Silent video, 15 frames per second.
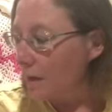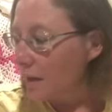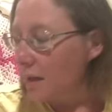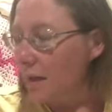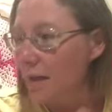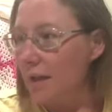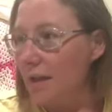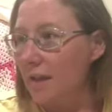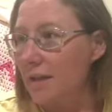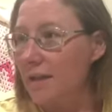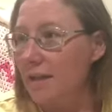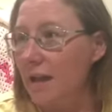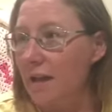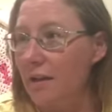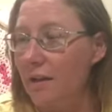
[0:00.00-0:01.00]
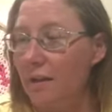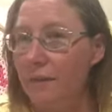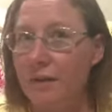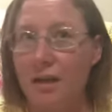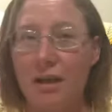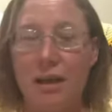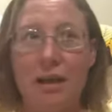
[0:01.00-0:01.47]
Now, I started off
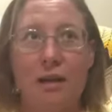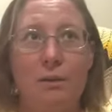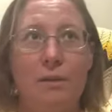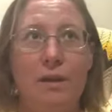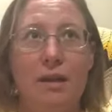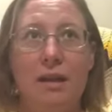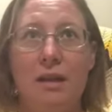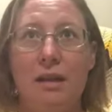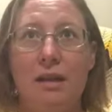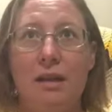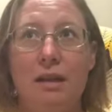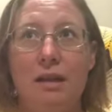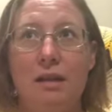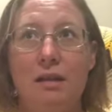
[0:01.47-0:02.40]
the year with